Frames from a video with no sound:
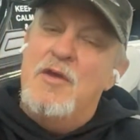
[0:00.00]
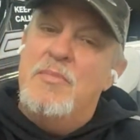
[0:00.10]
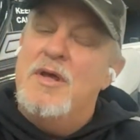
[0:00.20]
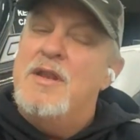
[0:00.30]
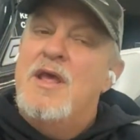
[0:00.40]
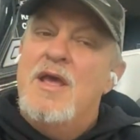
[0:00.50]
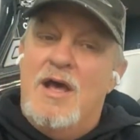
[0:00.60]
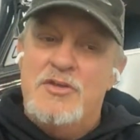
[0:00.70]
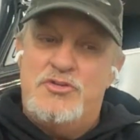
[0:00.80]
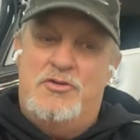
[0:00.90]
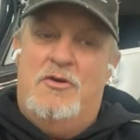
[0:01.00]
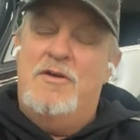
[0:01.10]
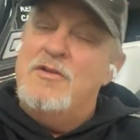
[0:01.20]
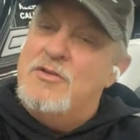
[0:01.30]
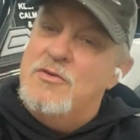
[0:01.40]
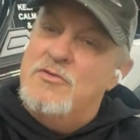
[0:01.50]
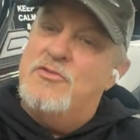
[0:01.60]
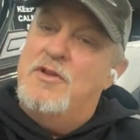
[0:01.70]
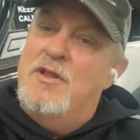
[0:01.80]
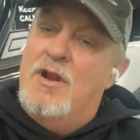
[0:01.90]
But I started
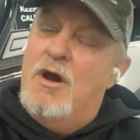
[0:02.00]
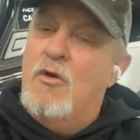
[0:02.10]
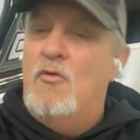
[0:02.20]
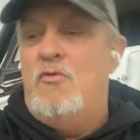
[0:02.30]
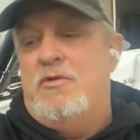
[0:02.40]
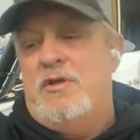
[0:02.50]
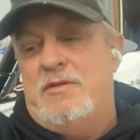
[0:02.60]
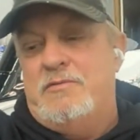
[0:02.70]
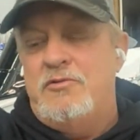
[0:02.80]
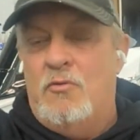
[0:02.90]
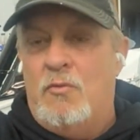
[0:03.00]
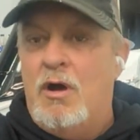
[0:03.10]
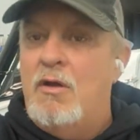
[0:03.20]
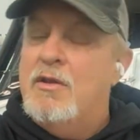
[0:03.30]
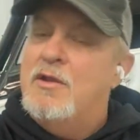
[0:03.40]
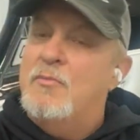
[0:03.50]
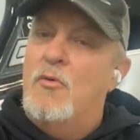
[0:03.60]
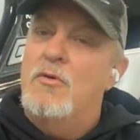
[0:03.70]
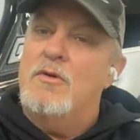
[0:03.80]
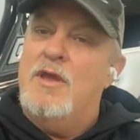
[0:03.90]
using an old DeWalt and a
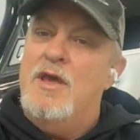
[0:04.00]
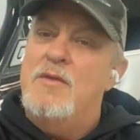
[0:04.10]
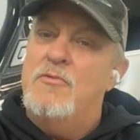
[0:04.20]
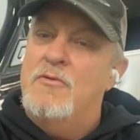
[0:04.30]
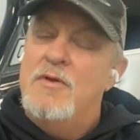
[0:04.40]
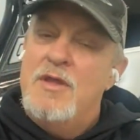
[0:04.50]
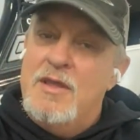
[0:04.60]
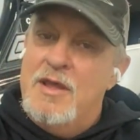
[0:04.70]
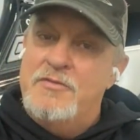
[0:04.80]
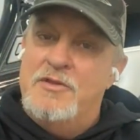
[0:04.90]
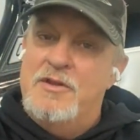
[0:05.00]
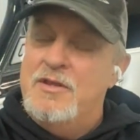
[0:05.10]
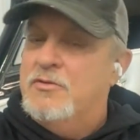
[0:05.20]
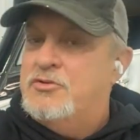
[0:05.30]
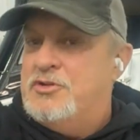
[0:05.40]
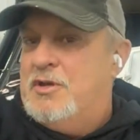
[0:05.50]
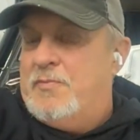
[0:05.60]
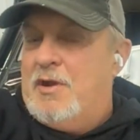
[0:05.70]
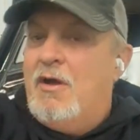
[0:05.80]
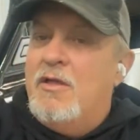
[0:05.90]
Porter cable at the
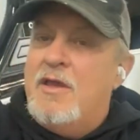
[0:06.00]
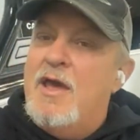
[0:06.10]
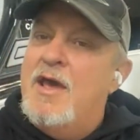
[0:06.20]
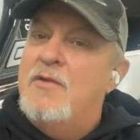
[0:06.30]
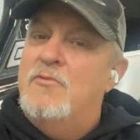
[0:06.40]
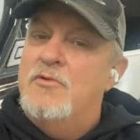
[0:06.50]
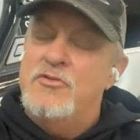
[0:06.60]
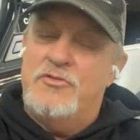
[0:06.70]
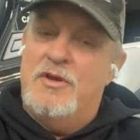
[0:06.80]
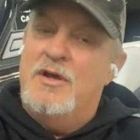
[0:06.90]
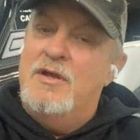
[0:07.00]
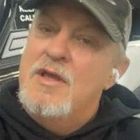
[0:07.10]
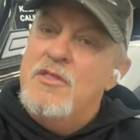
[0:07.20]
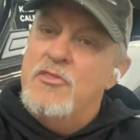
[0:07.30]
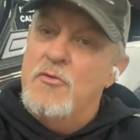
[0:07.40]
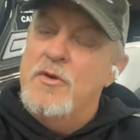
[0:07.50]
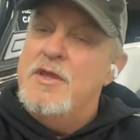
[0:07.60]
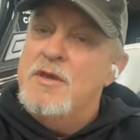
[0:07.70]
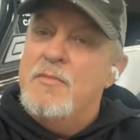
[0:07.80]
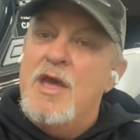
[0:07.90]
dealership, and all he had was
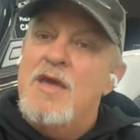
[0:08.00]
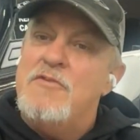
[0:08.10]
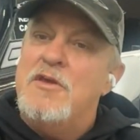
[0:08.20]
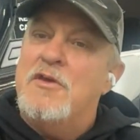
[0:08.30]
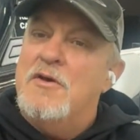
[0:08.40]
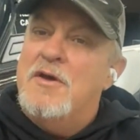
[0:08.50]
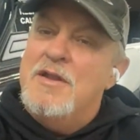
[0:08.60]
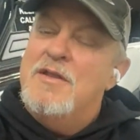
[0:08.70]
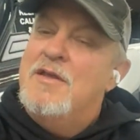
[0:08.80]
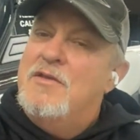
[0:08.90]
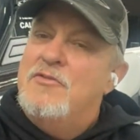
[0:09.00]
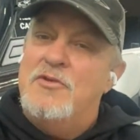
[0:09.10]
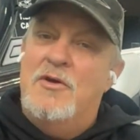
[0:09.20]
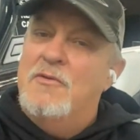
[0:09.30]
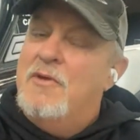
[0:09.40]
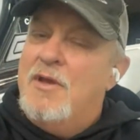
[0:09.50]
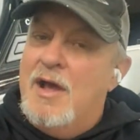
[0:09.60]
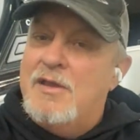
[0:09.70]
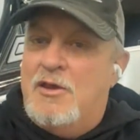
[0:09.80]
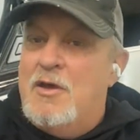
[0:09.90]
3M heavy cut. So
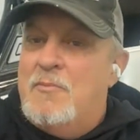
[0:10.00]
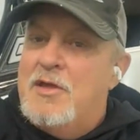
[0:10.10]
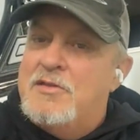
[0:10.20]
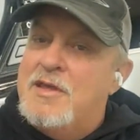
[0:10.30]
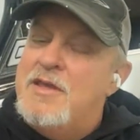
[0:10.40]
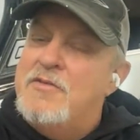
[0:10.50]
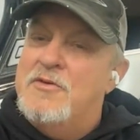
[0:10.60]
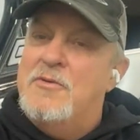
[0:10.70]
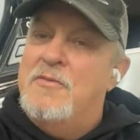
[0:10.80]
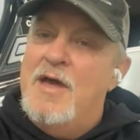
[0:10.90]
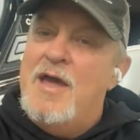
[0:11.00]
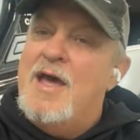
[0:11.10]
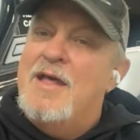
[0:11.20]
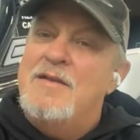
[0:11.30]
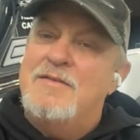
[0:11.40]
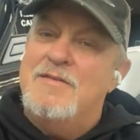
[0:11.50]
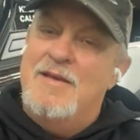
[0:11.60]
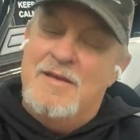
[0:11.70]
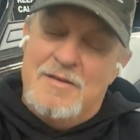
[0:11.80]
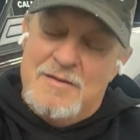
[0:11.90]
I cut my teeth on that,
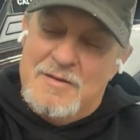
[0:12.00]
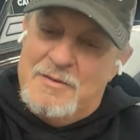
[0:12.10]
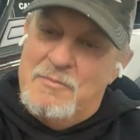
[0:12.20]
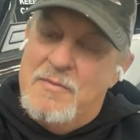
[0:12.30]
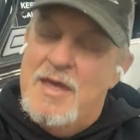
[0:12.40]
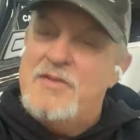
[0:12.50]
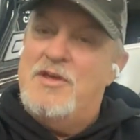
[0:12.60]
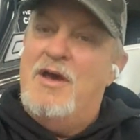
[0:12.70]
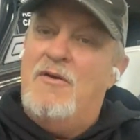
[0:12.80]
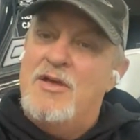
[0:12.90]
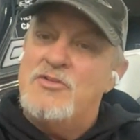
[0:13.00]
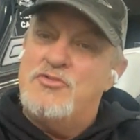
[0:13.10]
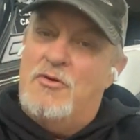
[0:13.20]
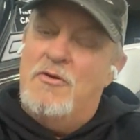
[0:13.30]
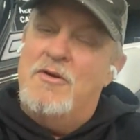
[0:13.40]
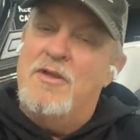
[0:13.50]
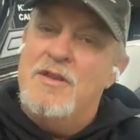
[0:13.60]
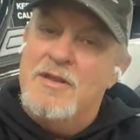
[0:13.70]
and that's how I started.